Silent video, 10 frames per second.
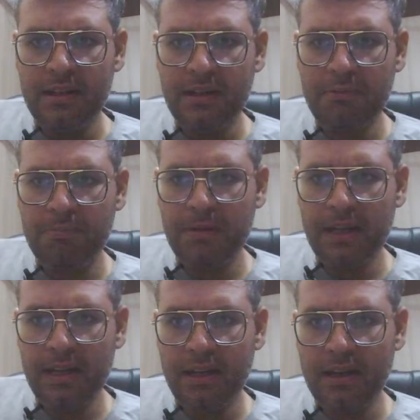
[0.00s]
If
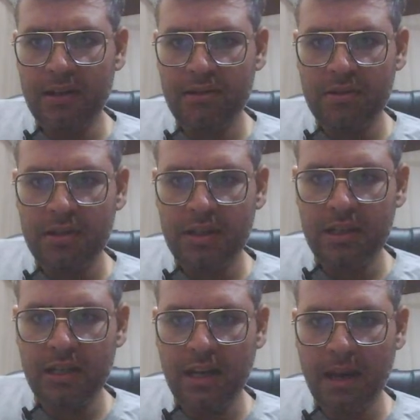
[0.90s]
play here,
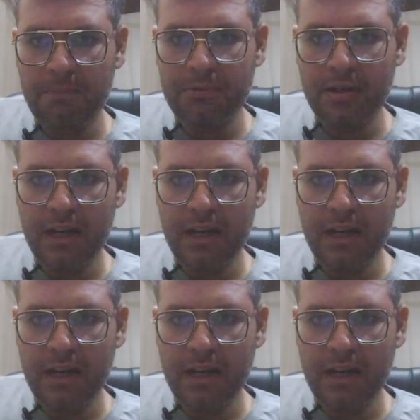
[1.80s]
he capture.